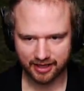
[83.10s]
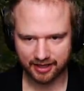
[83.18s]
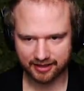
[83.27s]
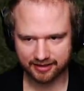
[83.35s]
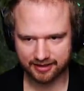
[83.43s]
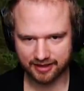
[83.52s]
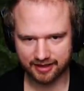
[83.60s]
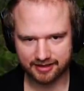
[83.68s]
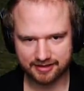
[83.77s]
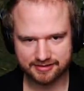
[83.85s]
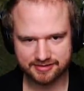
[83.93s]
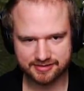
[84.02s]
I
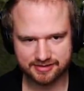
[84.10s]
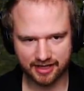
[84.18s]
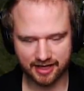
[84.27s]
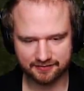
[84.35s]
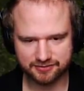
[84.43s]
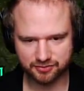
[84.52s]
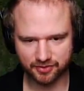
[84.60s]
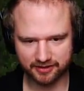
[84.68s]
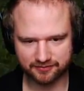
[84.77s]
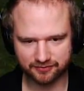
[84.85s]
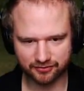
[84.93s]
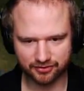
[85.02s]
guess I have to
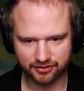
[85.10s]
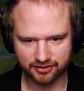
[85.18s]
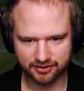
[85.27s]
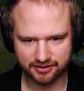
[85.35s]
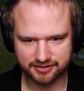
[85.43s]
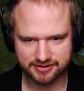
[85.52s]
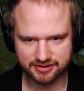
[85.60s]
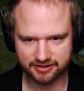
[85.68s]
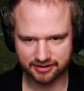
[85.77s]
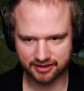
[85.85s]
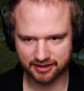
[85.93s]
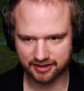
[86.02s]
wait for
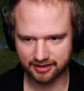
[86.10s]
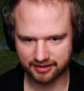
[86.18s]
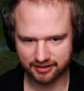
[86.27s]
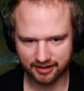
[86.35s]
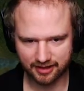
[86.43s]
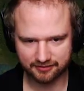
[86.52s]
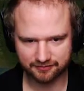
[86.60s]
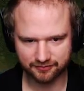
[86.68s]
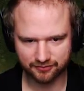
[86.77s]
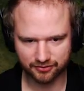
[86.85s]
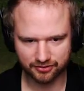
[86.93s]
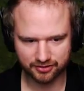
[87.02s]
the king and
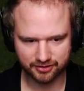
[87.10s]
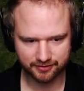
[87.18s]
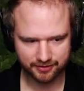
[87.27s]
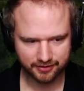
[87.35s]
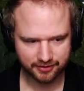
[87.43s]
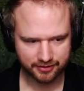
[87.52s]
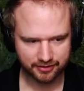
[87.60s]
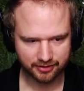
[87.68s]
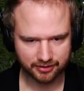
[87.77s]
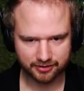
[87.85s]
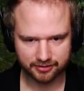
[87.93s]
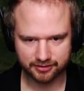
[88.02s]
for
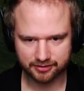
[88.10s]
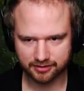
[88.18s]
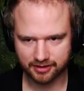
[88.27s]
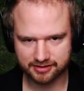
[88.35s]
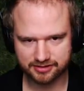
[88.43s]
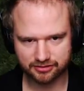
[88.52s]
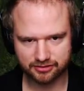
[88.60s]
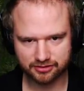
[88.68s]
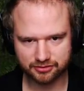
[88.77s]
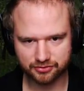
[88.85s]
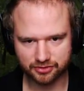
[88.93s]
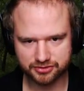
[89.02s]
Geldarin
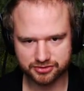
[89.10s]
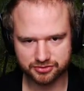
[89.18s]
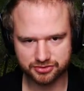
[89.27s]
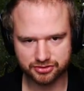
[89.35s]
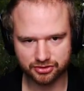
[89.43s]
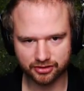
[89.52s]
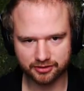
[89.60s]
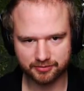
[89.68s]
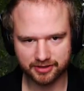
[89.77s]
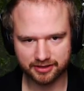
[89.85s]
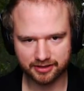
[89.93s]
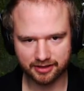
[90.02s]
Lord Oro to join
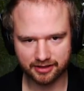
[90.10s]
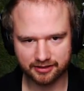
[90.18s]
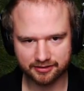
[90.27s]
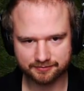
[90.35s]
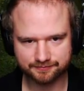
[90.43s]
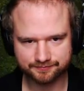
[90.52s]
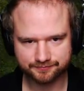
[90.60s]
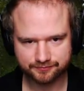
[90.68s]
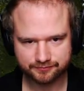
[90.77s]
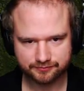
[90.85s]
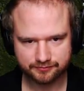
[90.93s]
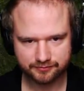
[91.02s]
me again.
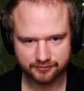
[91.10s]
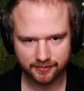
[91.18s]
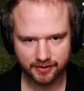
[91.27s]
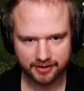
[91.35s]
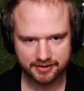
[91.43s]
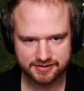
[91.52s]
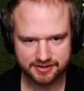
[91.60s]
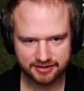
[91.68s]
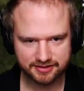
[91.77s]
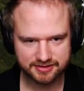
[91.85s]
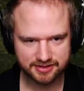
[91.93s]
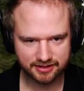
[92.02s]
Is he
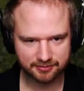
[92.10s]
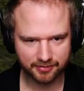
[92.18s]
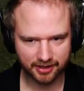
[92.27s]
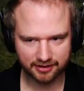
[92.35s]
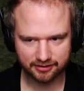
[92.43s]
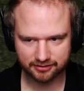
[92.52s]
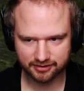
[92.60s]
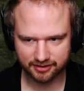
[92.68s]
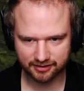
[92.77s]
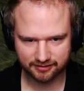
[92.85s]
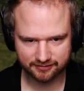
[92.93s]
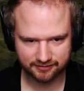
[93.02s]
in Maelon
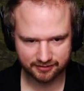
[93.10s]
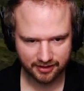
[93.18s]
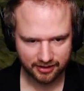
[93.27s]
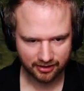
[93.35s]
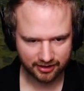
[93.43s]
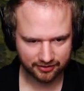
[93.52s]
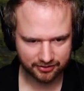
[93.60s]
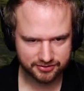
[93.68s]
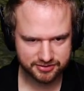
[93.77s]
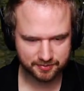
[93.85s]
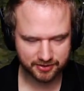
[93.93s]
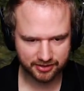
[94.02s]
Castle? Okay,
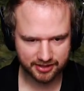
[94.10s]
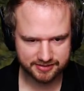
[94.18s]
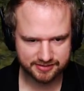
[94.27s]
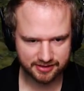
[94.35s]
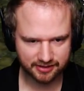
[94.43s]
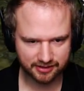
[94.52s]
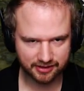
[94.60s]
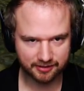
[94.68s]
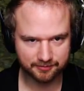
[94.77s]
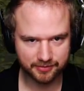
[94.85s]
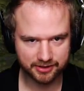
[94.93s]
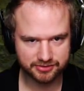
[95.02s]
those spearheads, they,
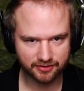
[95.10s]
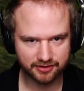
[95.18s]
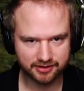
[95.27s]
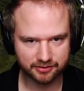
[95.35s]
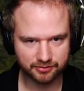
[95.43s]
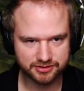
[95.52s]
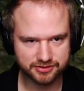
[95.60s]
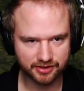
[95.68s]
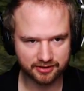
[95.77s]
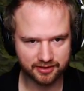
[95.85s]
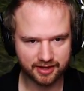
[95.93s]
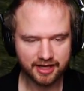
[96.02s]
I don't think they will do
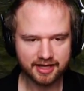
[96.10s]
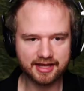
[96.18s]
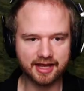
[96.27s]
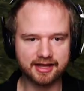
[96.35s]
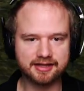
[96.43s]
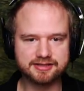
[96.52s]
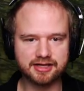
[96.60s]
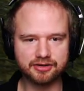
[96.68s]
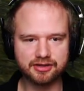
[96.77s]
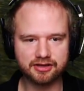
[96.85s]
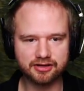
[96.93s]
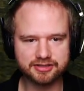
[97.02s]
anything. Yeah,
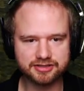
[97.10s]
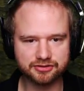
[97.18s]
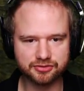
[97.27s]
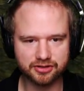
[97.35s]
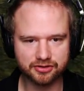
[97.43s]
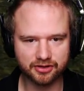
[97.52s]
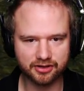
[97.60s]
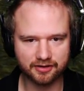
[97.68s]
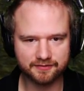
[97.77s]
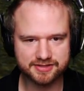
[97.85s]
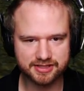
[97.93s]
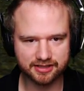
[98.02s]
Geldarin Lord Oro
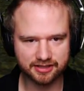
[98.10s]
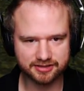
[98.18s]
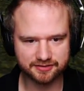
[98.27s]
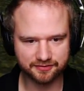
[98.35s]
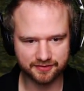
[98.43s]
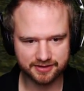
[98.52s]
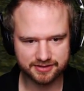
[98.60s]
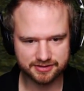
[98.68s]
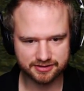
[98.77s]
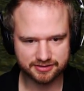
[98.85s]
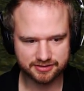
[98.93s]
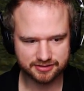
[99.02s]
obviously got
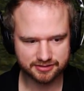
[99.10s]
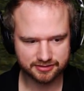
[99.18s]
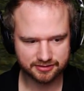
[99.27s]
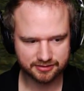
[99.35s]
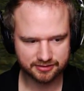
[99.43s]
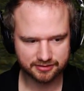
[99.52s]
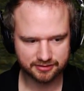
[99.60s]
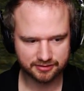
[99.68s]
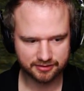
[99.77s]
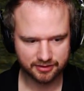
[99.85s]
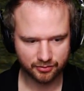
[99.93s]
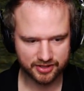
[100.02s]
defeated.
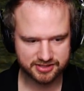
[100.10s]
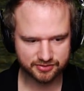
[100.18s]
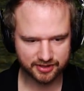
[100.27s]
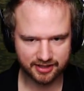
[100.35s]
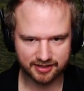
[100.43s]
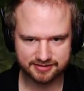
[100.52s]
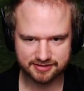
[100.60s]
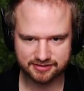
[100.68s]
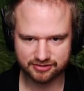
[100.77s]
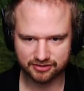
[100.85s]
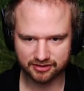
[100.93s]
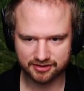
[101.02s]
Westray Castle is
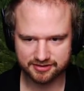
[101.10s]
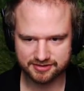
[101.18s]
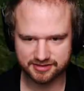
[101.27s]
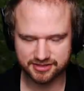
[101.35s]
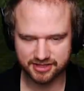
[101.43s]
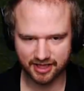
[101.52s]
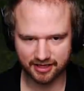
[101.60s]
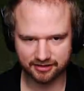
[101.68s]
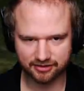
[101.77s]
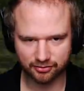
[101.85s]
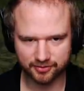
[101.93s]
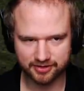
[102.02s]
no longer a siege. Yeah, I
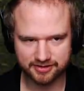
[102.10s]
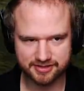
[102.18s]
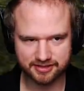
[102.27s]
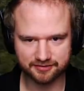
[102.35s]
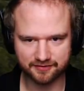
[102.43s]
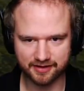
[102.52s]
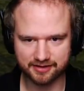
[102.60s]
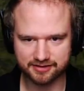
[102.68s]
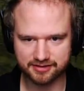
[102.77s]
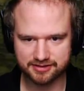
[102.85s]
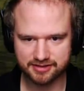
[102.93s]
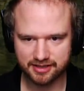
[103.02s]
know, because I
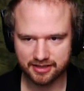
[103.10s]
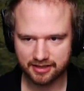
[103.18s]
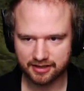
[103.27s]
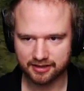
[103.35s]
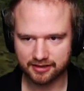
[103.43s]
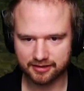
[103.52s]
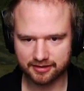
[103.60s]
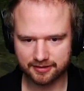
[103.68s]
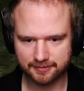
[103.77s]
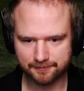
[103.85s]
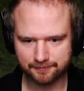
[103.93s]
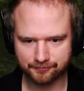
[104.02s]
defended it.
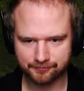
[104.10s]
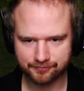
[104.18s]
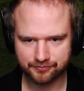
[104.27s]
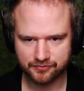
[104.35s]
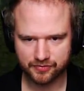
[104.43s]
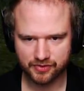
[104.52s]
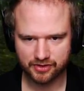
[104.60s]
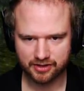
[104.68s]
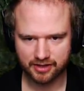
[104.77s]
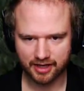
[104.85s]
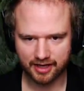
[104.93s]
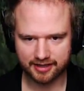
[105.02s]

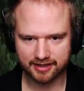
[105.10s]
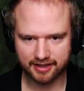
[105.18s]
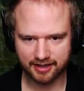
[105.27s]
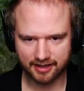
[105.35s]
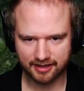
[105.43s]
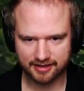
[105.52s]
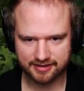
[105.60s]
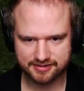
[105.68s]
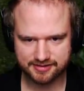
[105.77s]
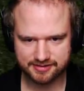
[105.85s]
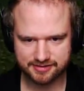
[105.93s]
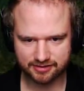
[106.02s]
I
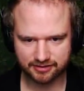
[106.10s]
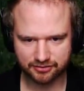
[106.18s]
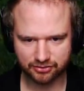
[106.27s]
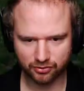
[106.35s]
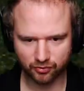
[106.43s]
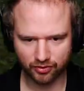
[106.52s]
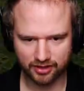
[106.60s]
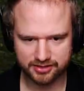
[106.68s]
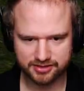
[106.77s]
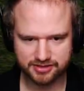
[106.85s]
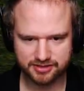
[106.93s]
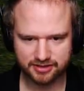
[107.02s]
guess, you know
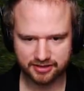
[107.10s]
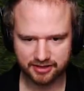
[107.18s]
what?